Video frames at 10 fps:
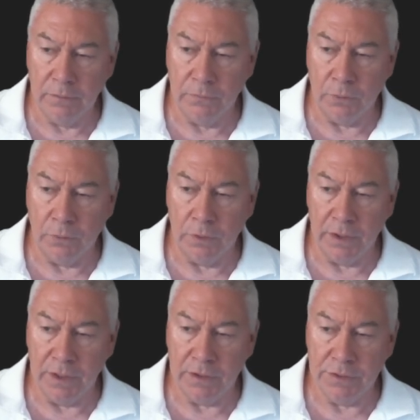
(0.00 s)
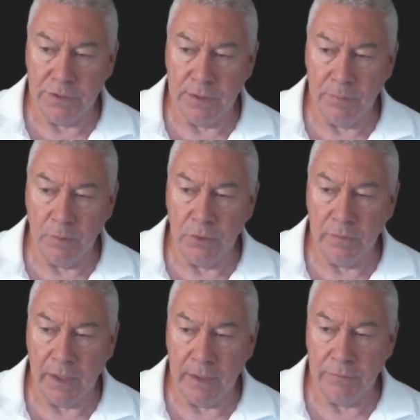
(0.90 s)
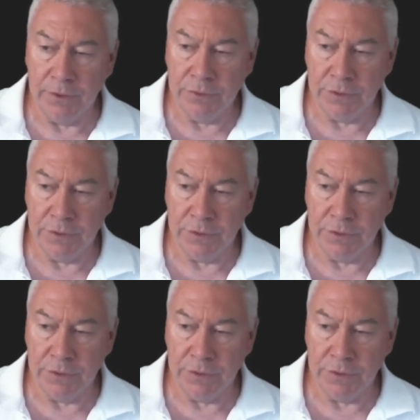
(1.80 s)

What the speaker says: for the simple moving average,